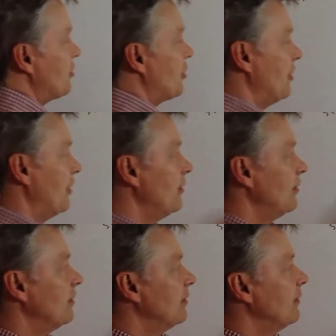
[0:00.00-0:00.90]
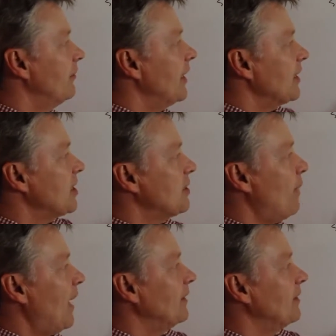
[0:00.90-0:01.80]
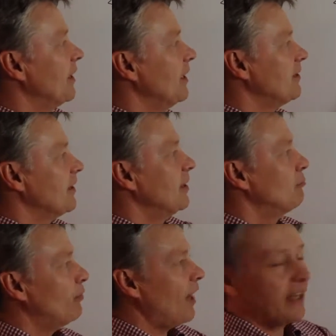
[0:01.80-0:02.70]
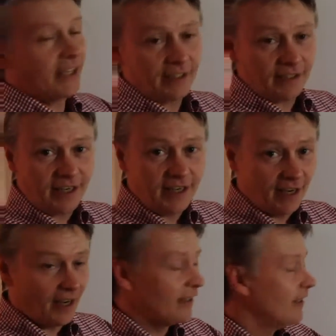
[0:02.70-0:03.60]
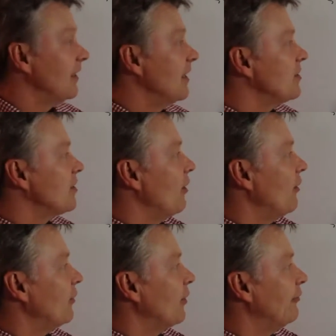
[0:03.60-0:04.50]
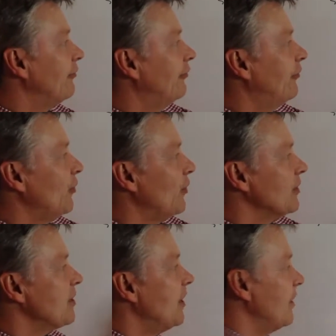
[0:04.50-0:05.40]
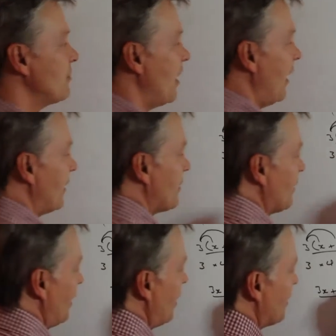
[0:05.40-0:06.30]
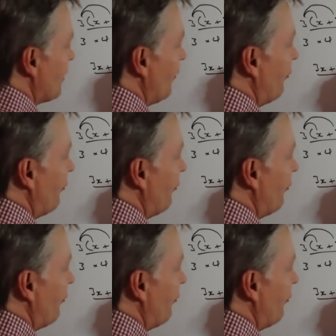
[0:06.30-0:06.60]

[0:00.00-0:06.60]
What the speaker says: to the expanded bracket here. So I've got 4 times x is